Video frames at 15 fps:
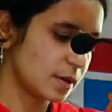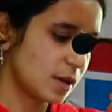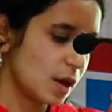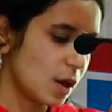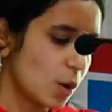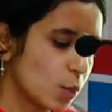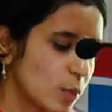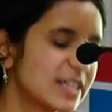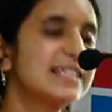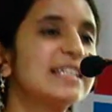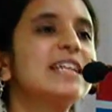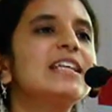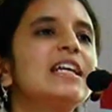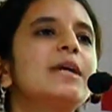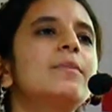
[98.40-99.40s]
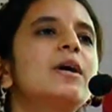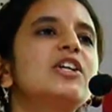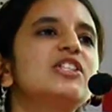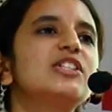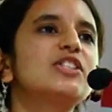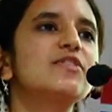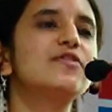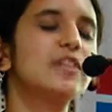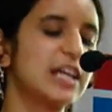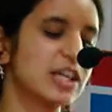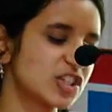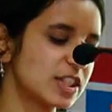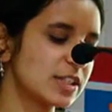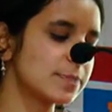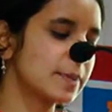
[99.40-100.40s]
We see the emergence of
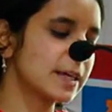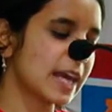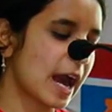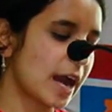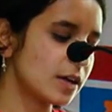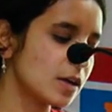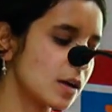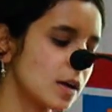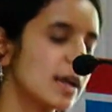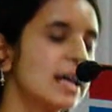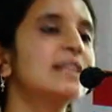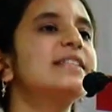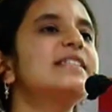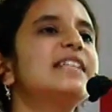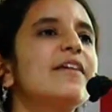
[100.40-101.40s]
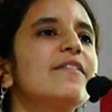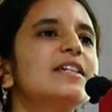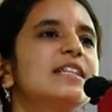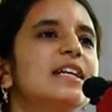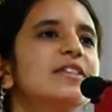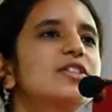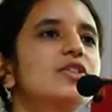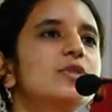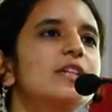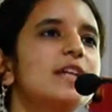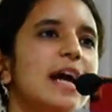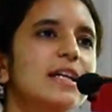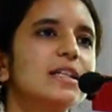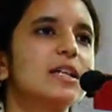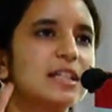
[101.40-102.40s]
nation began in the 17th
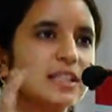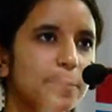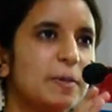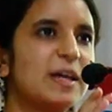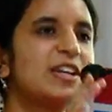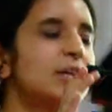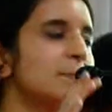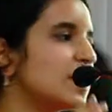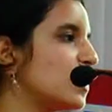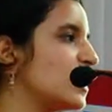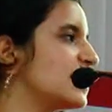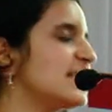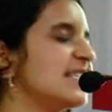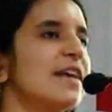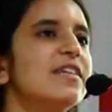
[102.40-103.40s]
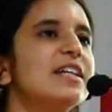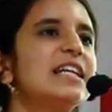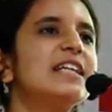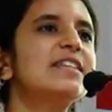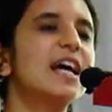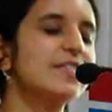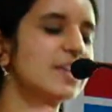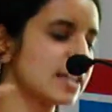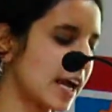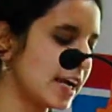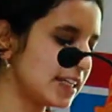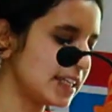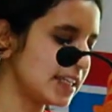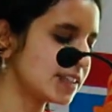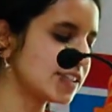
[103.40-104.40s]
in the period between the 17th and the
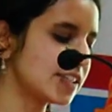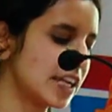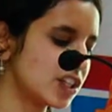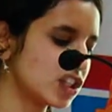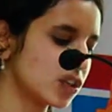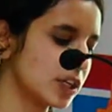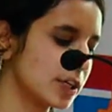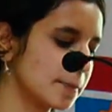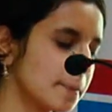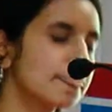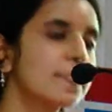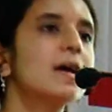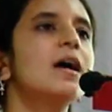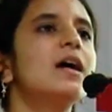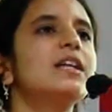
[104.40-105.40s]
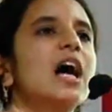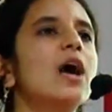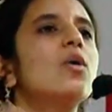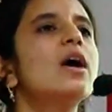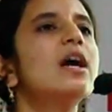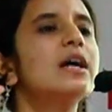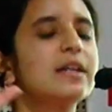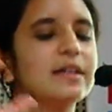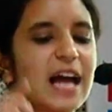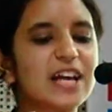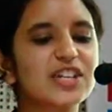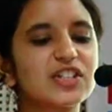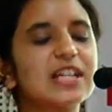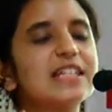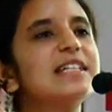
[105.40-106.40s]
19th century. Now,
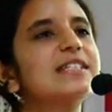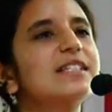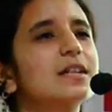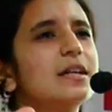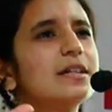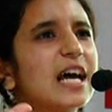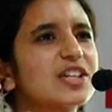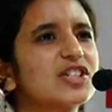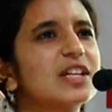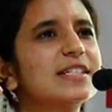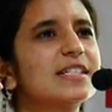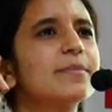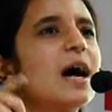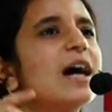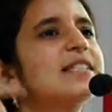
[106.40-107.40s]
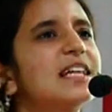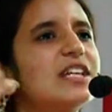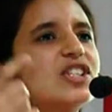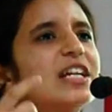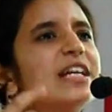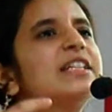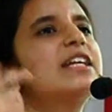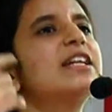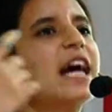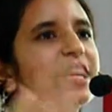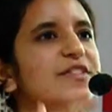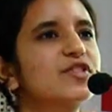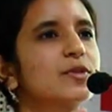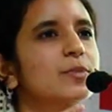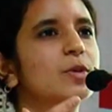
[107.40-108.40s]
nationalism essentially derives
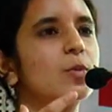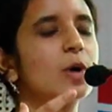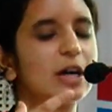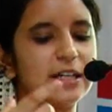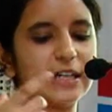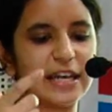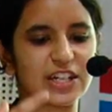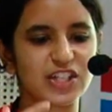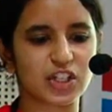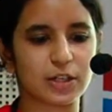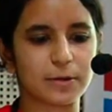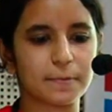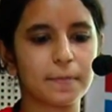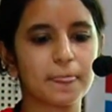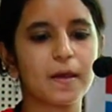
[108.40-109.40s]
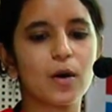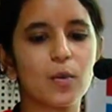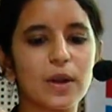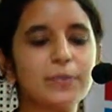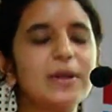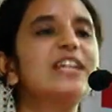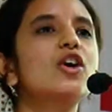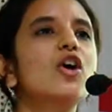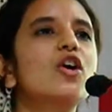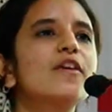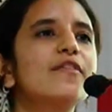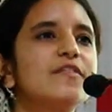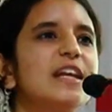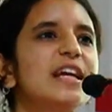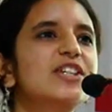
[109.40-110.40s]
from the word nation. When we talk of
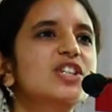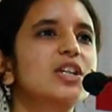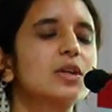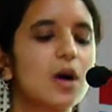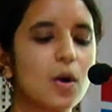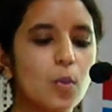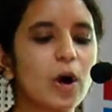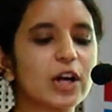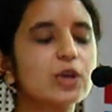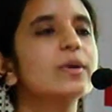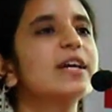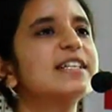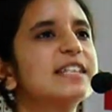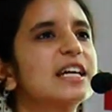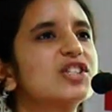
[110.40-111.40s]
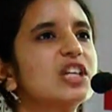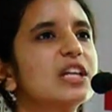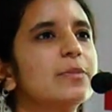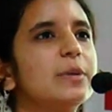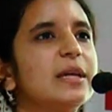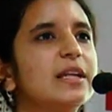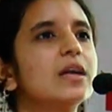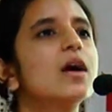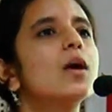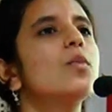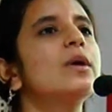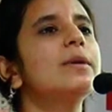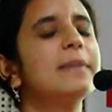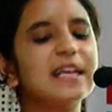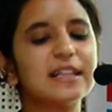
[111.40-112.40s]
nation, what do we essentially mean? We
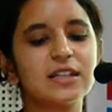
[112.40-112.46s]
mean